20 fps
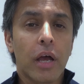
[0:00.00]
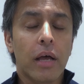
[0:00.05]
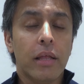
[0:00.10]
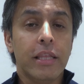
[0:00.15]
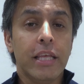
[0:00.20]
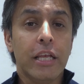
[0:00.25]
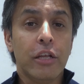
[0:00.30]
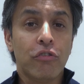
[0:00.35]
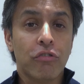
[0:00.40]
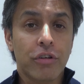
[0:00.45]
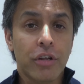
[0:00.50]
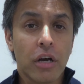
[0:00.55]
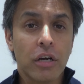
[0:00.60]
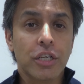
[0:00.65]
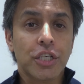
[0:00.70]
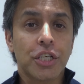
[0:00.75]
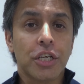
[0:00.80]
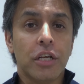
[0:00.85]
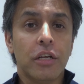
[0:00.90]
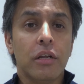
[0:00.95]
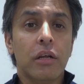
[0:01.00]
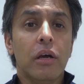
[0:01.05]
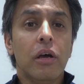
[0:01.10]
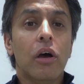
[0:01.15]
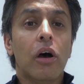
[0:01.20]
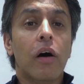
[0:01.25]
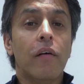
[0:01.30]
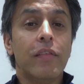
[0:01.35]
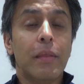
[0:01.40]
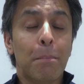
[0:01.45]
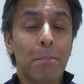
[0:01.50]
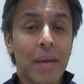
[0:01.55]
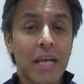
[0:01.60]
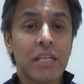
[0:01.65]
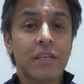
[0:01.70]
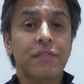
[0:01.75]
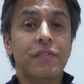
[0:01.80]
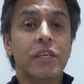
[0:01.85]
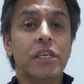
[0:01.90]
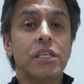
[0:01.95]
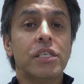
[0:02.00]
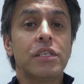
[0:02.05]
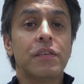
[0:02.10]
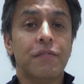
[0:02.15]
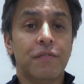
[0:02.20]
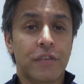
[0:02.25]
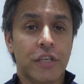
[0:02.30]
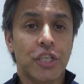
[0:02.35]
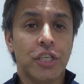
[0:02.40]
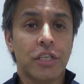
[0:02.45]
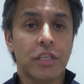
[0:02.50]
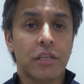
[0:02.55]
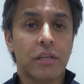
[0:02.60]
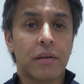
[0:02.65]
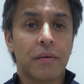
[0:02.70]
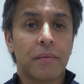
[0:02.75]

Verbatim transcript: and the introduction of the metaverse vision.